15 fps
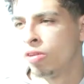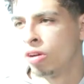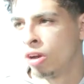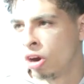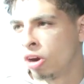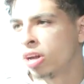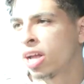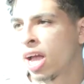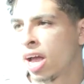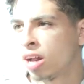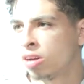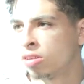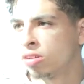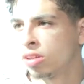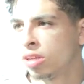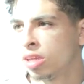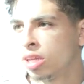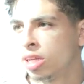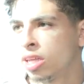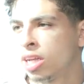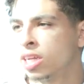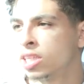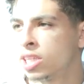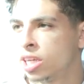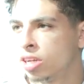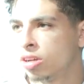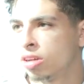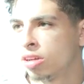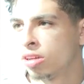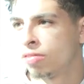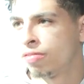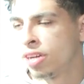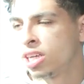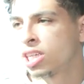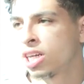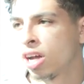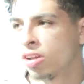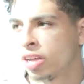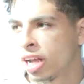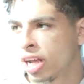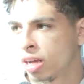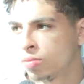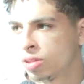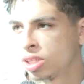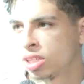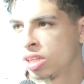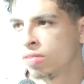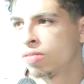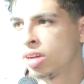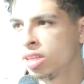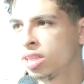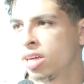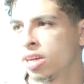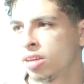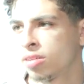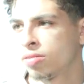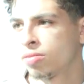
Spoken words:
learning how to continue to finish out games and stuff like that.